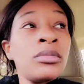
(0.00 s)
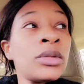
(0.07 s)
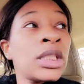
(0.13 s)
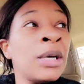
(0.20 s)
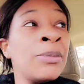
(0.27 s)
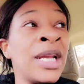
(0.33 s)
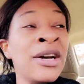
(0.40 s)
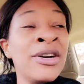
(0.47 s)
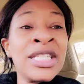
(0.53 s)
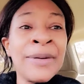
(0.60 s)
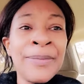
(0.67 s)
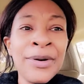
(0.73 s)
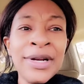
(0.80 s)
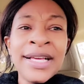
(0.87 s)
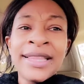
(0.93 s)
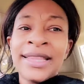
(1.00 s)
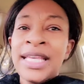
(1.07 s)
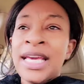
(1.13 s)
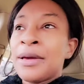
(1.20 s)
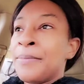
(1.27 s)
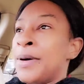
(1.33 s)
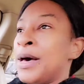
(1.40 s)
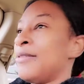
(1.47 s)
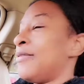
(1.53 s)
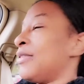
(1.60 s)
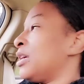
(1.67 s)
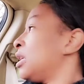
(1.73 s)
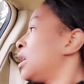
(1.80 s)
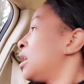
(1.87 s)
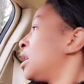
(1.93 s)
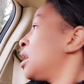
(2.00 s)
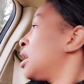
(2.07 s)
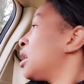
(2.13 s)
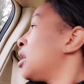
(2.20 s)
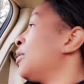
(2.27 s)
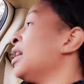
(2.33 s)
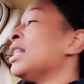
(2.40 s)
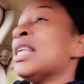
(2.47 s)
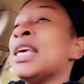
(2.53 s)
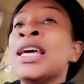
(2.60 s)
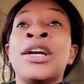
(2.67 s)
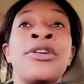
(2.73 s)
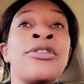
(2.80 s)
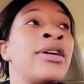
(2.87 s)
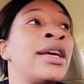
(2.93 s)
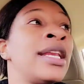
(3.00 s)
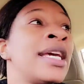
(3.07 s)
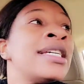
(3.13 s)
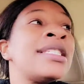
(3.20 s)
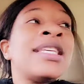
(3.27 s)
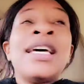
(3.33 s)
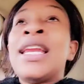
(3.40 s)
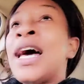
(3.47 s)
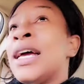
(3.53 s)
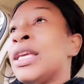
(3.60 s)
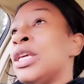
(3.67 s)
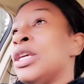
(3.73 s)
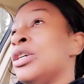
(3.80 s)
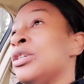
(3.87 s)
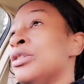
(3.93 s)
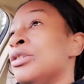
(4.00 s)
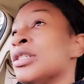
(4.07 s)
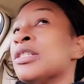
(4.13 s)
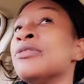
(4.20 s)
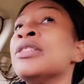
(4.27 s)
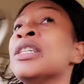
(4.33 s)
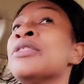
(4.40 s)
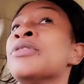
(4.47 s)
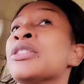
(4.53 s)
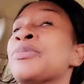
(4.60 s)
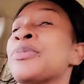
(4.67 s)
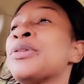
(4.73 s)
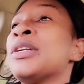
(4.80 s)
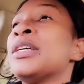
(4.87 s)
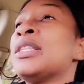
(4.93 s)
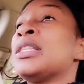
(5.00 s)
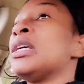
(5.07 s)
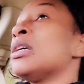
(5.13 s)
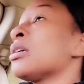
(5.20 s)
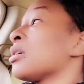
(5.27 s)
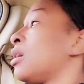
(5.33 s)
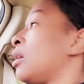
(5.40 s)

But it was a pretty thick muffin. But the ingredients that I used, it was pretty thick.